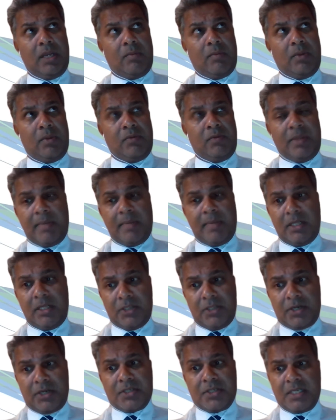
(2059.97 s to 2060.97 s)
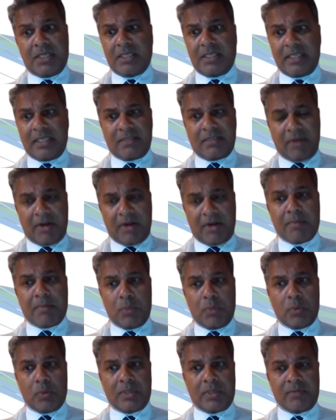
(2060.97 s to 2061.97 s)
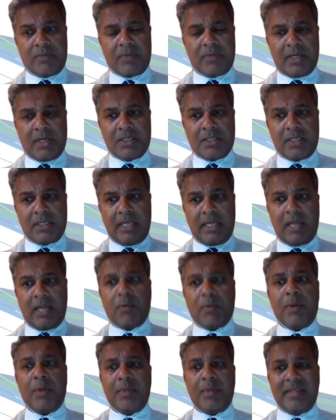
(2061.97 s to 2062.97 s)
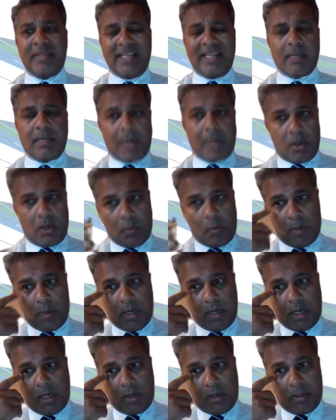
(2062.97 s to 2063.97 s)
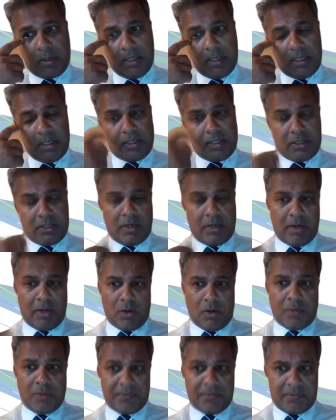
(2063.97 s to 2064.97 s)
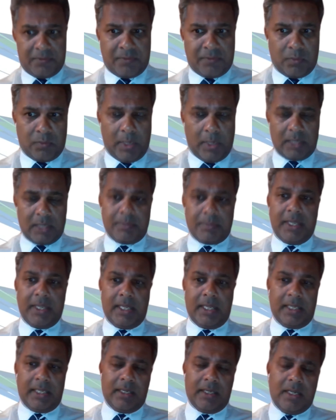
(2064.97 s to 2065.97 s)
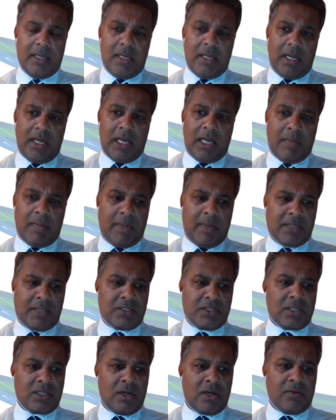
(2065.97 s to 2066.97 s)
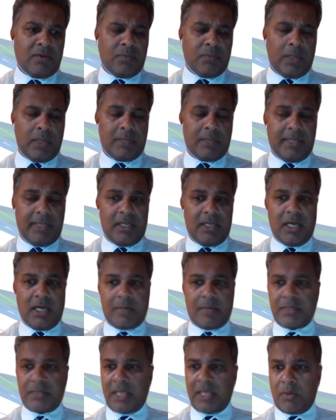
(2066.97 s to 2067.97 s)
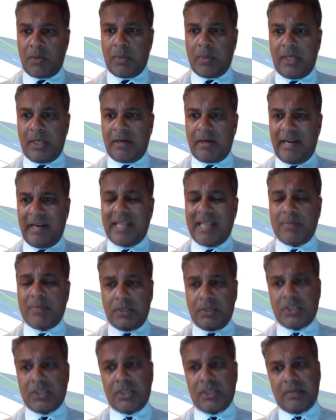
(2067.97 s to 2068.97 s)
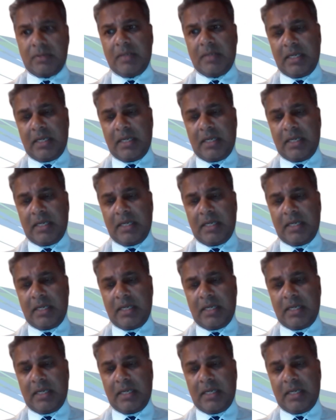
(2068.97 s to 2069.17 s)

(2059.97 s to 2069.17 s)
female nurses. It's very important for us when we think about our offer for well-being and staff well-being hubs, that we are able to